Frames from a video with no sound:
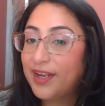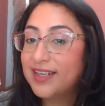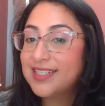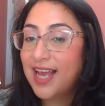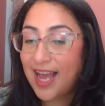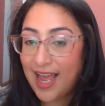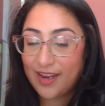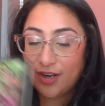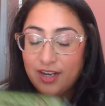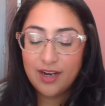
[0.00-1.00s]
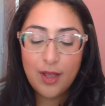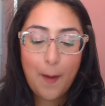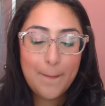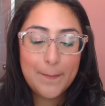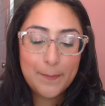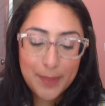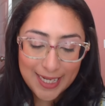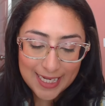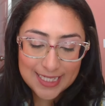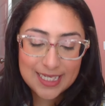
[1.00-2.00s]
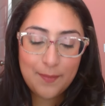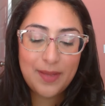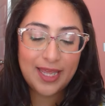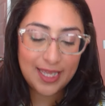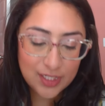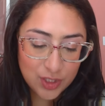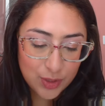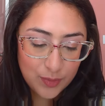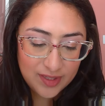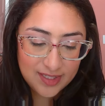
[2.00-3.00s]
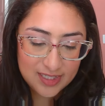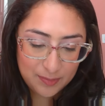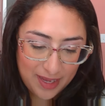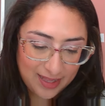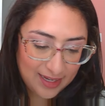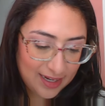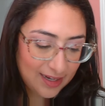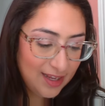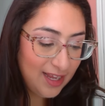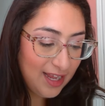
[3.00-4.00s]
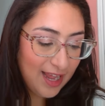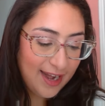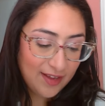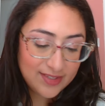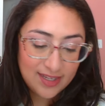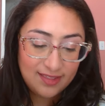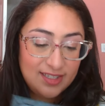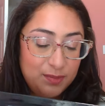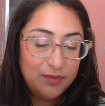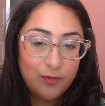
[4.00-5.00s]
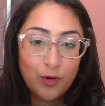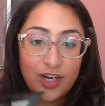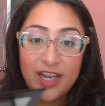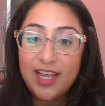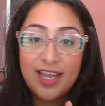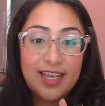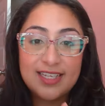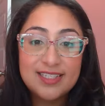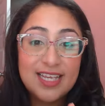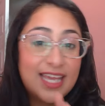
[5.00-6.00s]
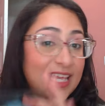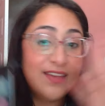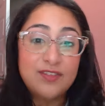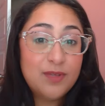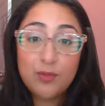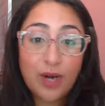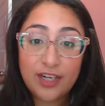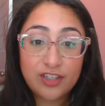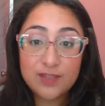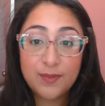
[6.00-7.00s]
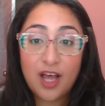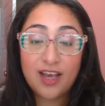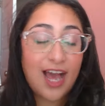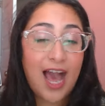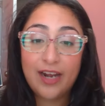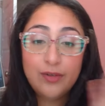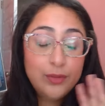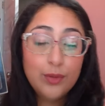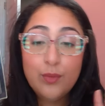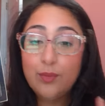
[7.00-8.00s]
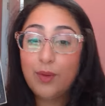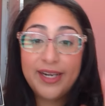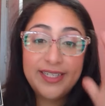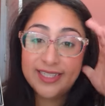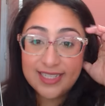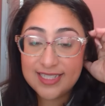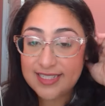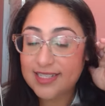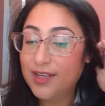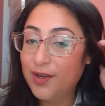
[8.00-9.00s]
ranked higher. But my issue with this palette, and I've said this before, is it gives me writer's block. I don't know what it is,